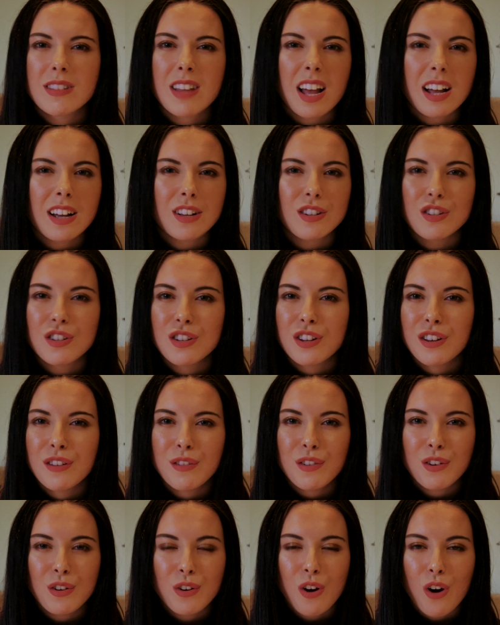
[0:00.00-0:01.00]
just like a
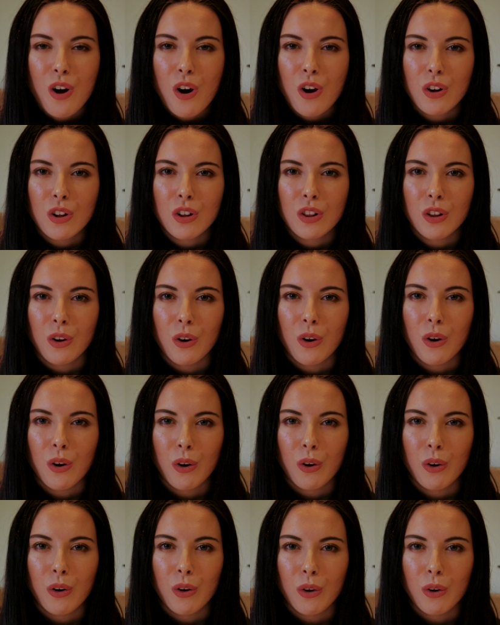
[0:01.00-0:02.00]
shiver all
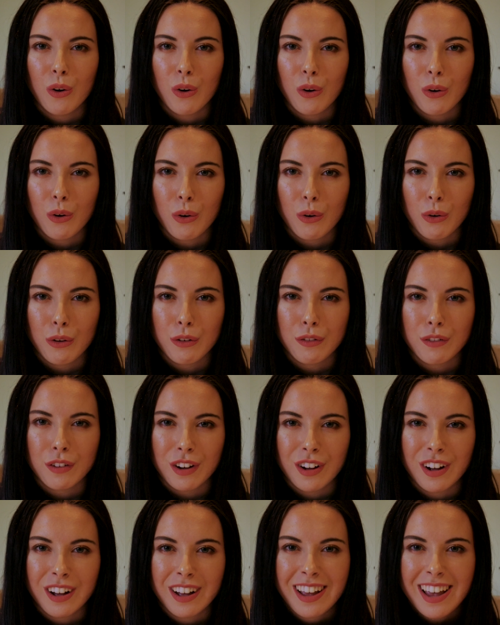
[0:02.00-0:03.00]

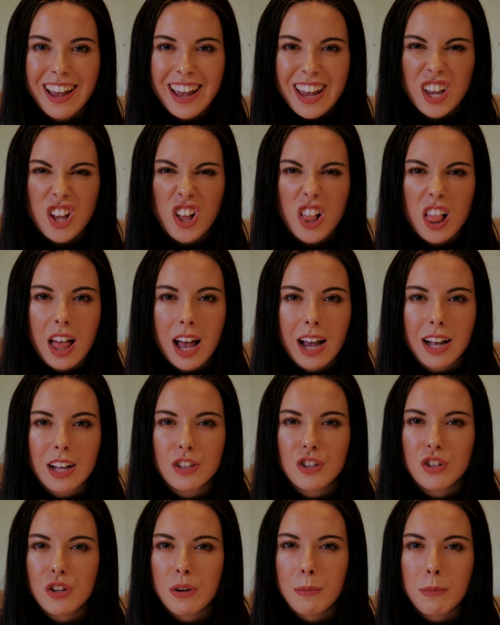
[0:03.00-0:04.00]
over like
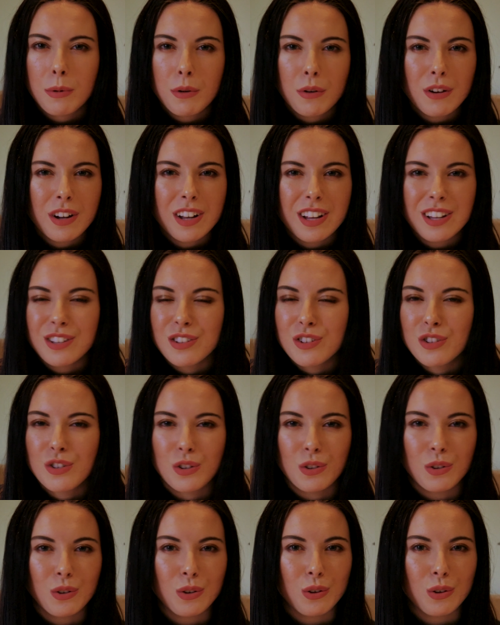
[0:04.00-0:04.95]
a jumper in